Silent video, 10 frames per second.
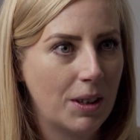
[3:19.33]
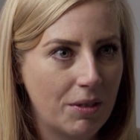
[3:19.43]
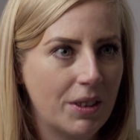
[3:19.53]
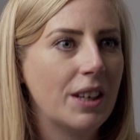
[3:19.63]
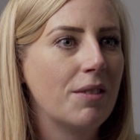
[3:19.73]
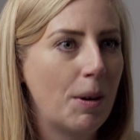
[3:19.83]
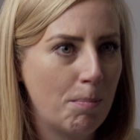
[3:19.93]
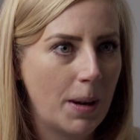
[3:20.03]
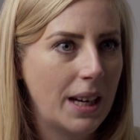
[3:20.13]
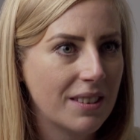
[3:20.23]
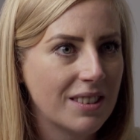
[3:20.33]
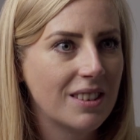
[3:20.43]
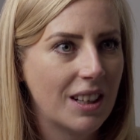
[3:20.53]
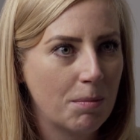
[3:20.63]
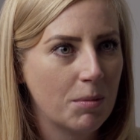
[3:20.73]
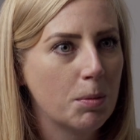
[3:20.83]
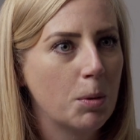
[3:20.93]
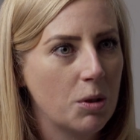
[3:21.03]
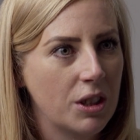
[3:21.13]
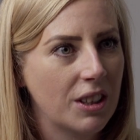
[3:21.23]
given the event-based
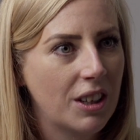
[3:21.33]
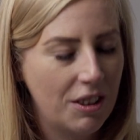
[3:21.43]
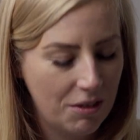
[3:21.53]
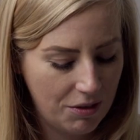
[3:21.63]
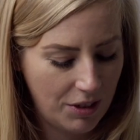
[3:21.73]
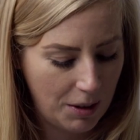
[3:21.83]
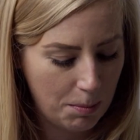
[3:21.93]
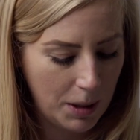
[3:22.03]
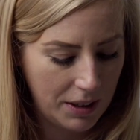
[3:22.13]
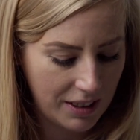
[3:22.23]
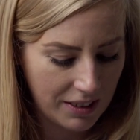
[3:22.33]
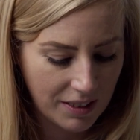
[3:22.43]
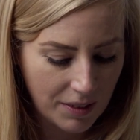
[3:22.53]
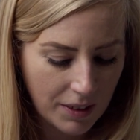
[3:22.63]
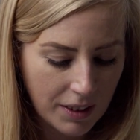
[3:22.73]
sporting kind of pieces.